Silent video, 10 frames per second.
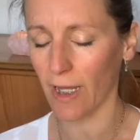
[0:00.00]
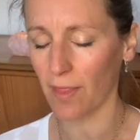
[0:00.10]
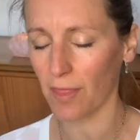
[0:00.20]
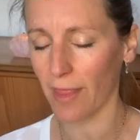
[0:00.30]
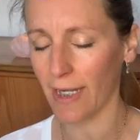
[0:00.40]

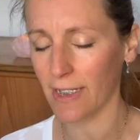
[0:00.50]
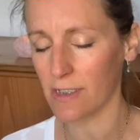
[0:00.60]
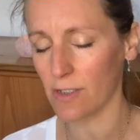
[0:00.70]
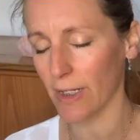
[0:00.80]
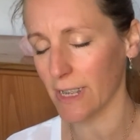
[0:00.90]
And then
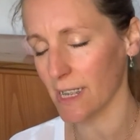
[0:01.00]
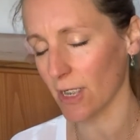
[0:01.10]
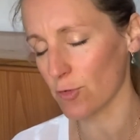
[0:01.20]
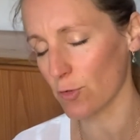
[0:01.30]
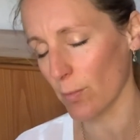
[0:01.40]
as you exhale,
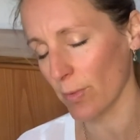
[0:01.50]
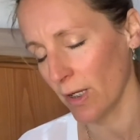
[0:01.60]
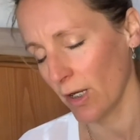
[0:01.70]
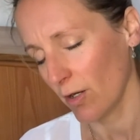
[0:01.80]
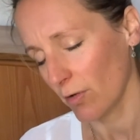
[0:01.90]
drop
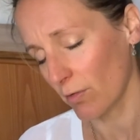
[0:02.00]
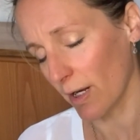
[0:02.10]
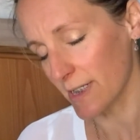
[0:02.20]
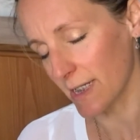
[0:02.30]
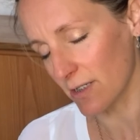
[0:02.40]

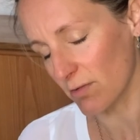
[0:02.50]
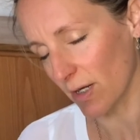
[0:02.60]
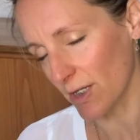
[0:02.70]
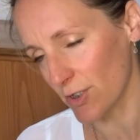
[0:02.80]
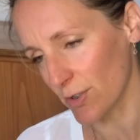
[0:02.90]
right ear to
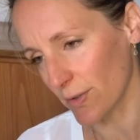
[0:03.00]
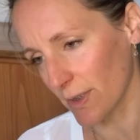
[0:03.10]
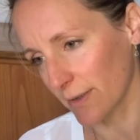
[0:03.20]
right shoulder.